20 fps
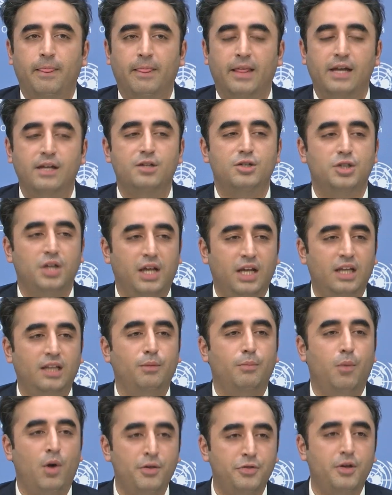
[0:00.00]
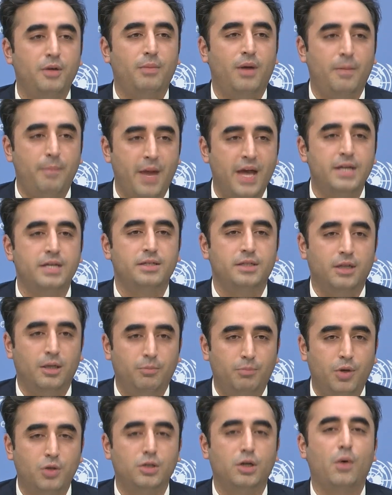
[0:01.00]
It is Shahid Mohtarma Benazir
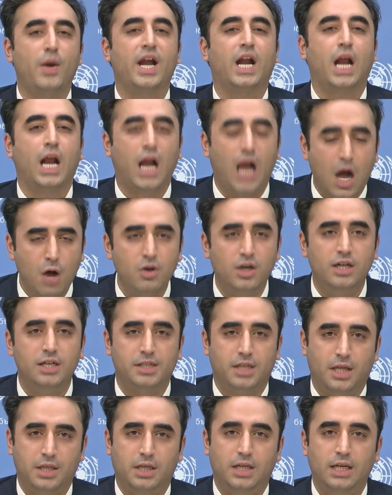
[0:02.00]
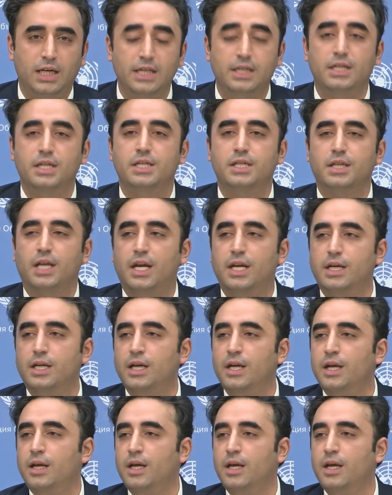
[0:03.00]
Bhutto and countless other leaders and